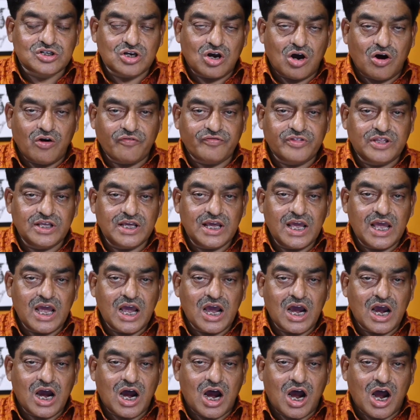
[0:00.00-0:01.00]
of the
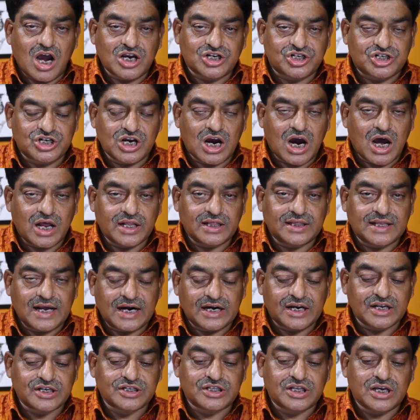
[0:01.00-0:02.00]
Asean,
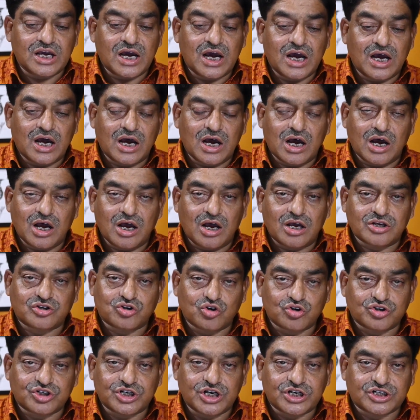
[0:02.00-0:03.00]
that is the
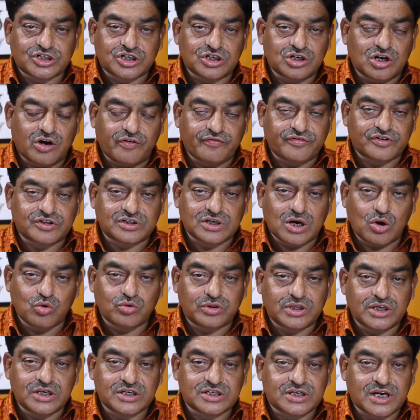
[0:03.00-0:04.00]
Association of
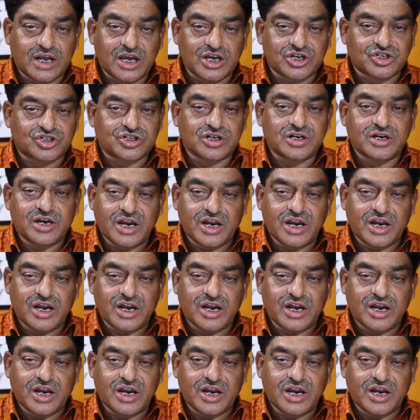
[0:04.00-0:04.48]
Southeast Asian